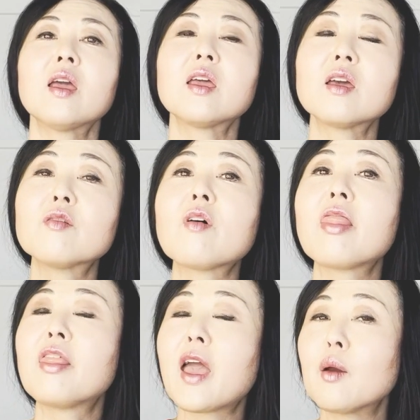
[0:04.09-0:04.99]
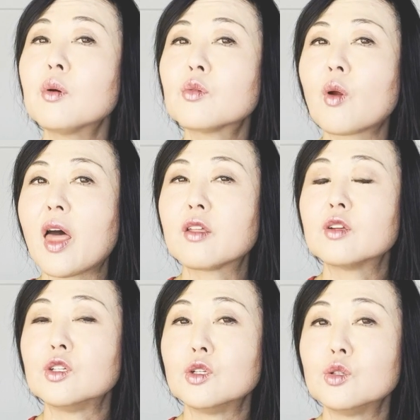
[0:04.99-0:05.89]
if they would
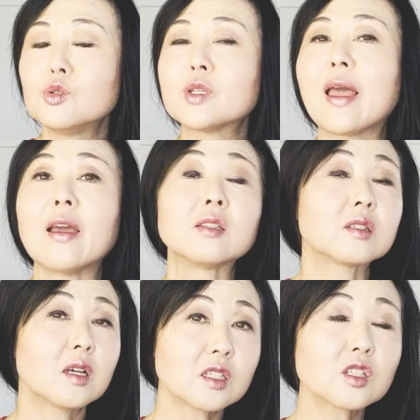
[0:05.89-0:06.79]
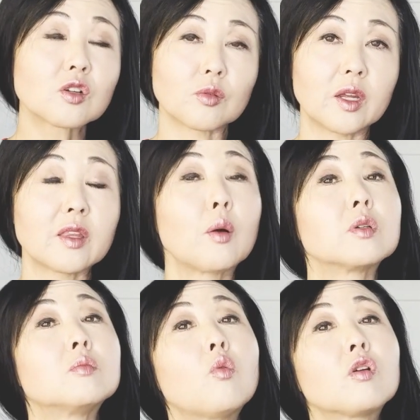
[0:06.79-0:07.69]
rather use a sunscreen that
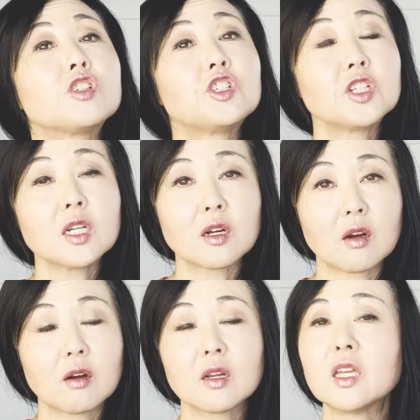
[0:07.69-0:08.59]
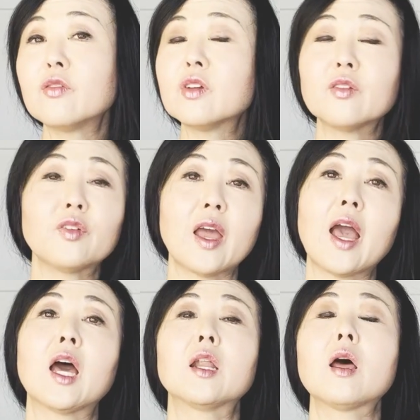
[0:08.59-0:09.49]
was more sheer, even if it
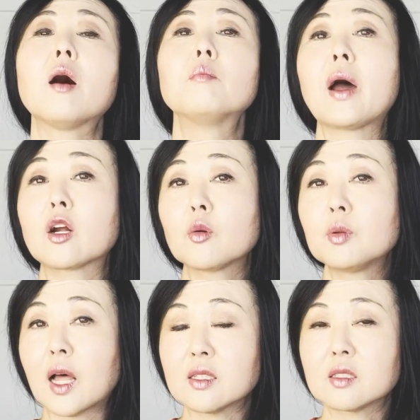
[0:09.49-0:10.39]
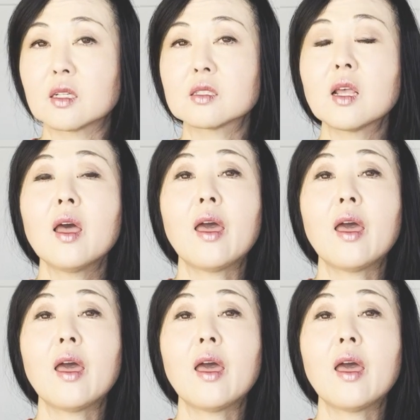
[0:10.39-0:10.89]
had microplastics,